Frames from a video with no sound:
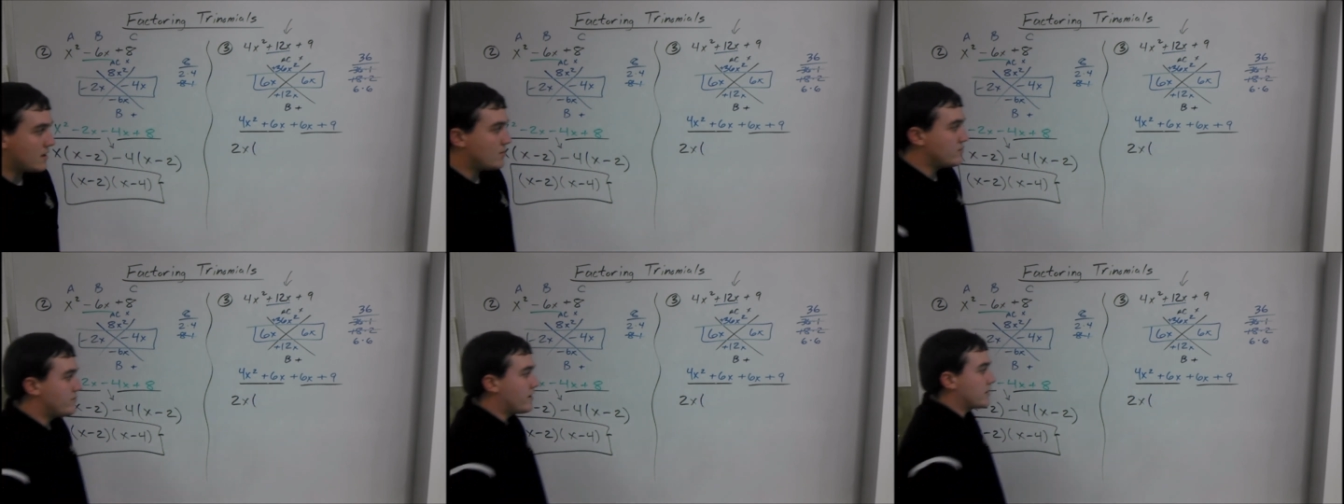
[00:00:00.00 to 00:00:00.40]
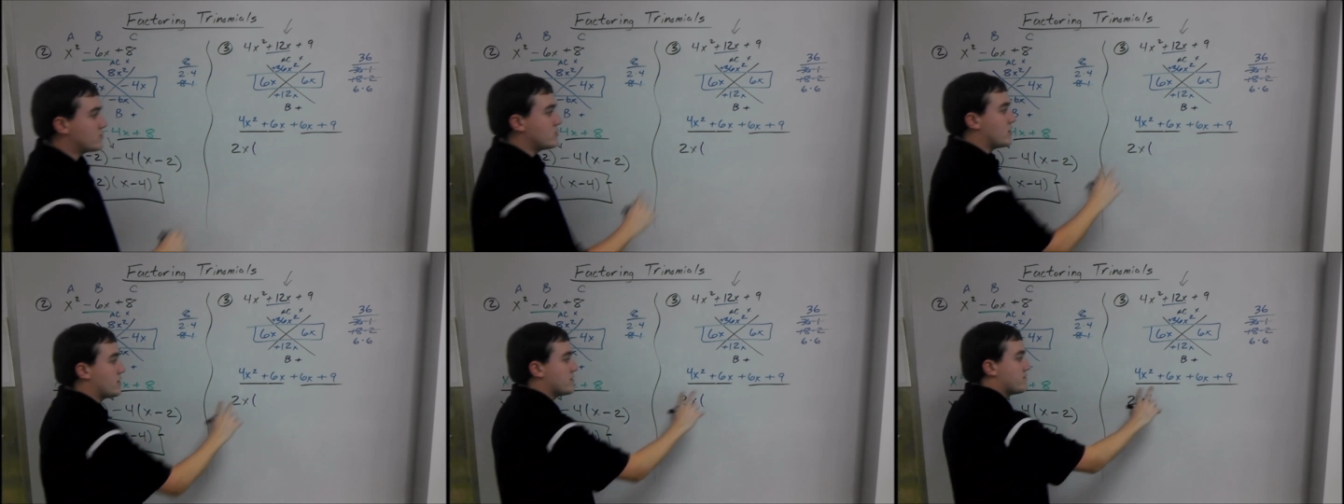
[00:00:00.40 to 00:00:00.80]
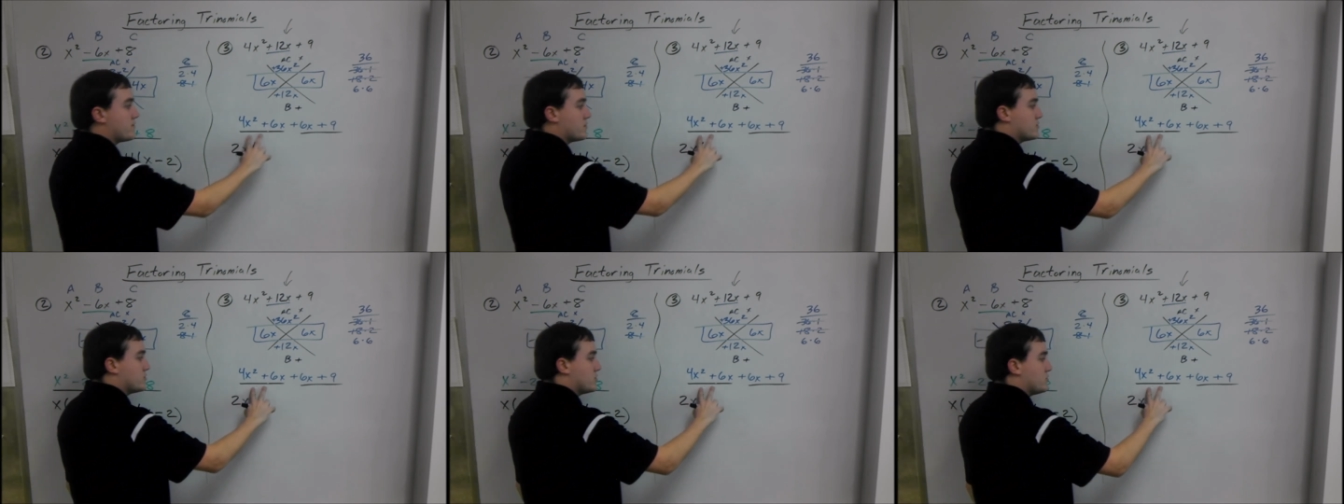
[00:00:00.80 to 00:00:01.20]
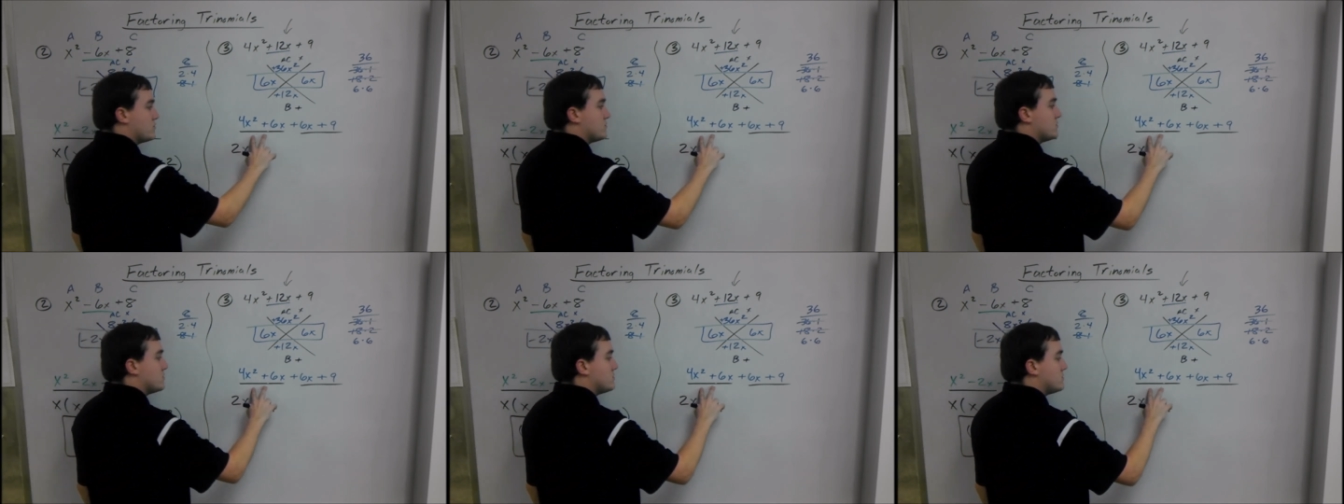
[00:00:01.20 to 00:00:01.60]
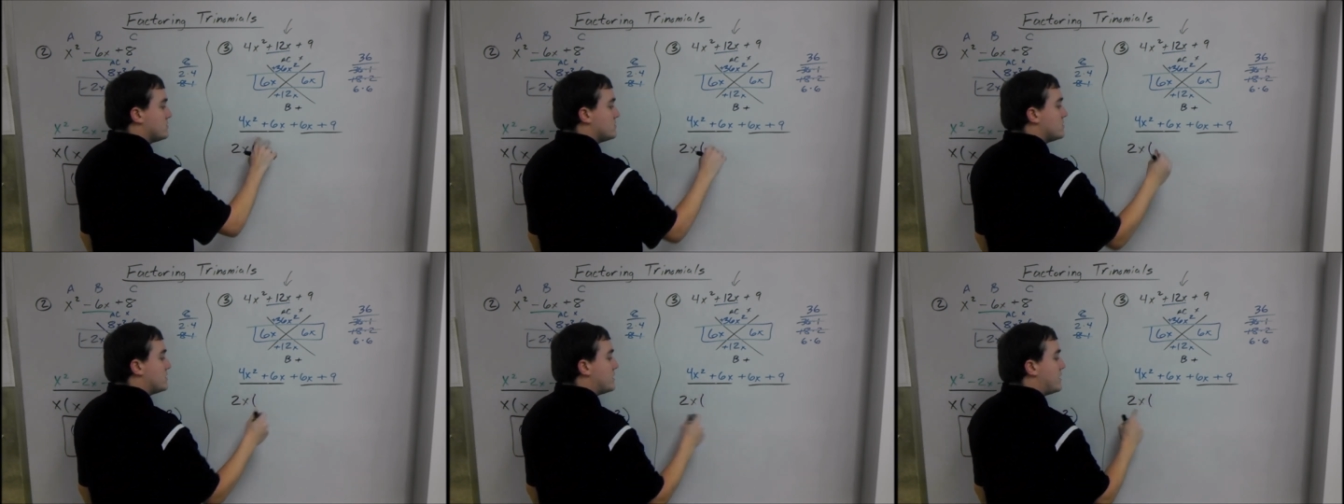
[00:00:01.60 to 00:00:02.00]
common factor out of the first two,
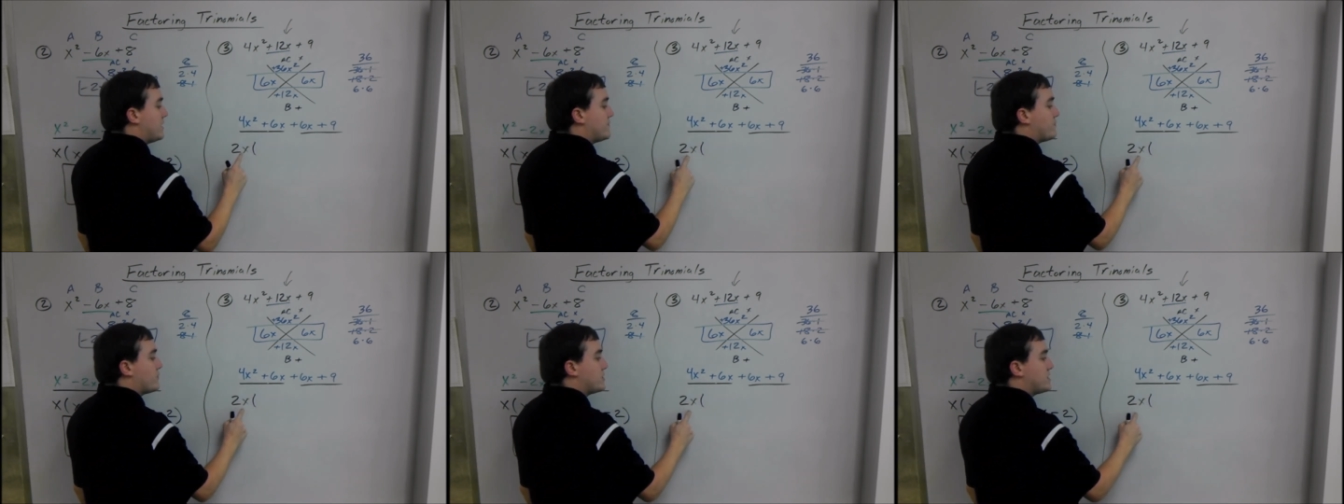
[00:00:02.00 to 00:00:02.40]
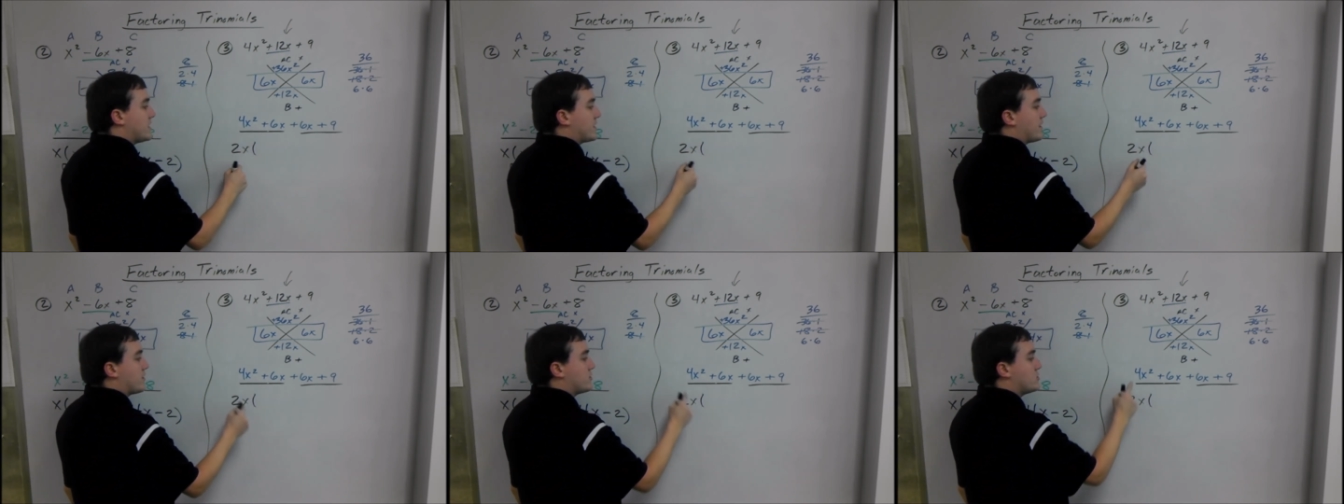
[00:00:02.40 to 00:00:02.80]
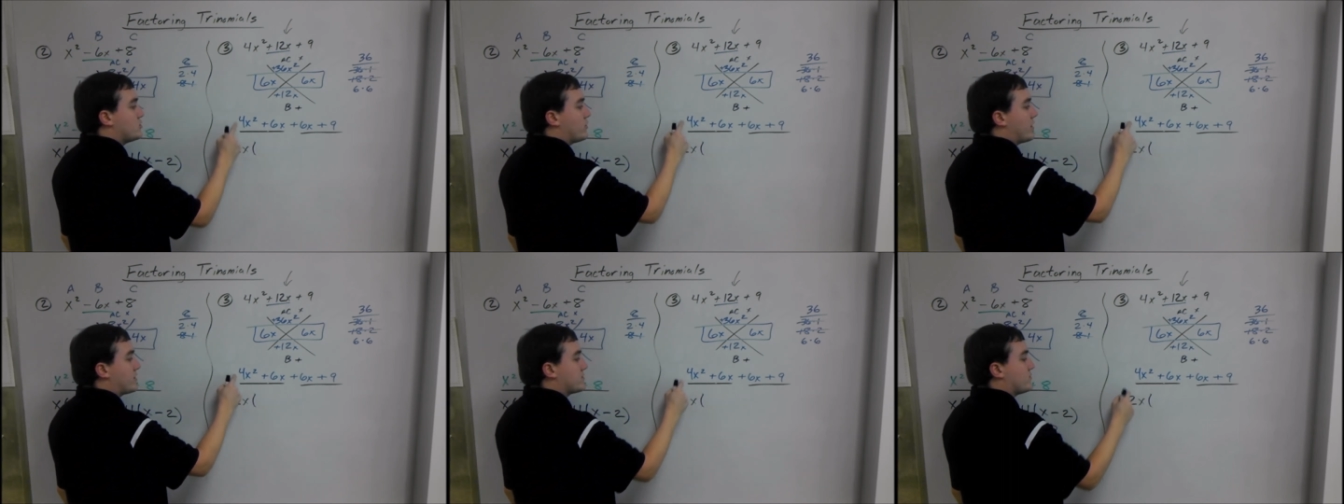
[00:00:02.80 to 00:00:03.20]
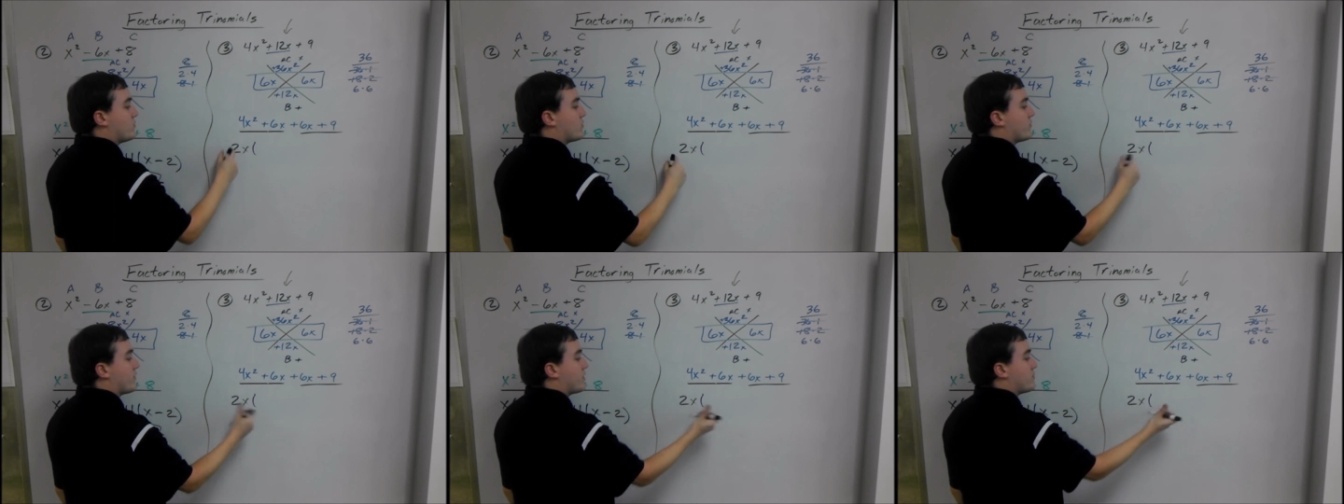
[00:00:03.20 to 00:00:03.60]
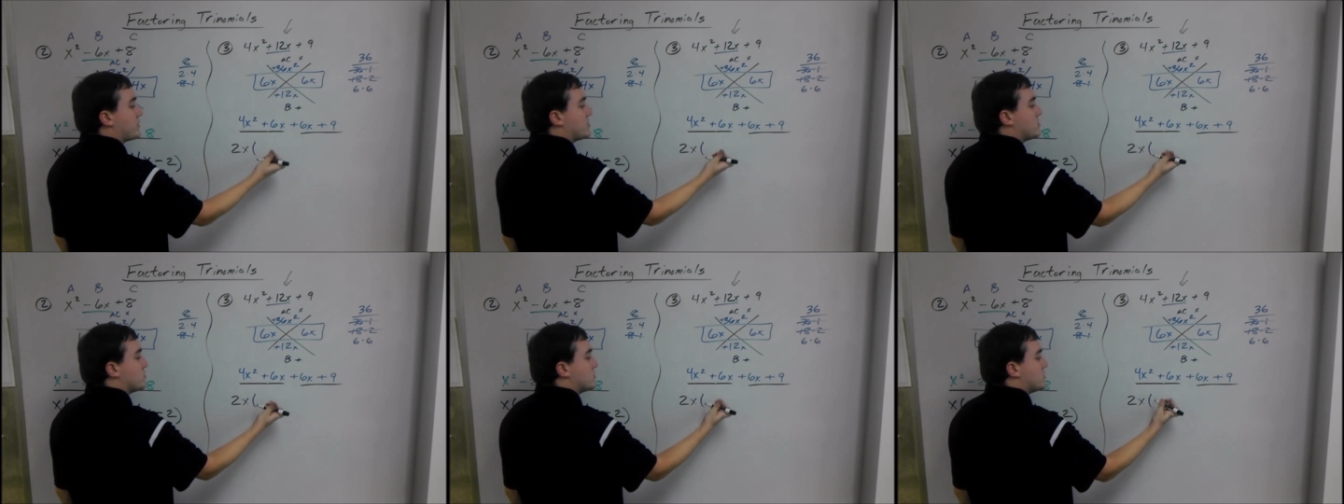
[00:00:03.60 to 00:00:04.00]
if we take out a 2x, 4 divided by
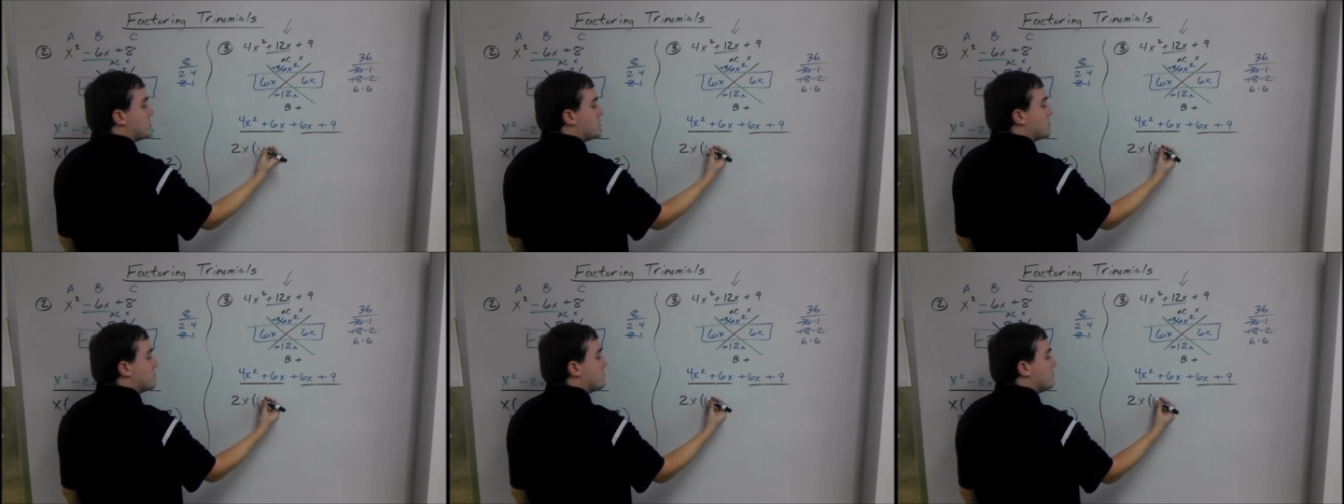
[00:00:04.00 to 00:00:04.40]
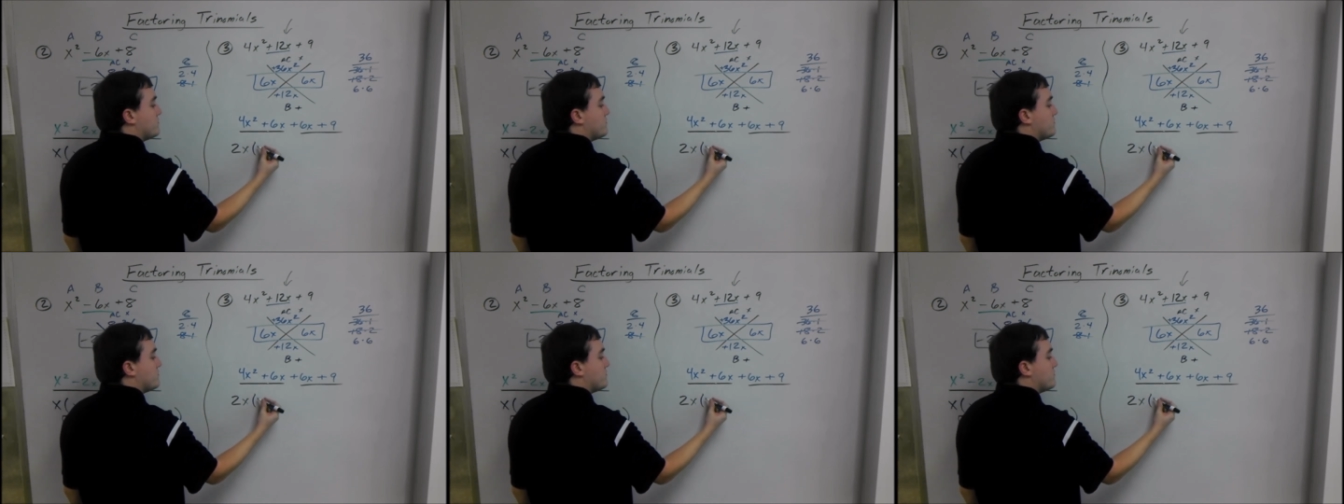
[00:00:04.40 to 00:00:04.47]
2 is 2.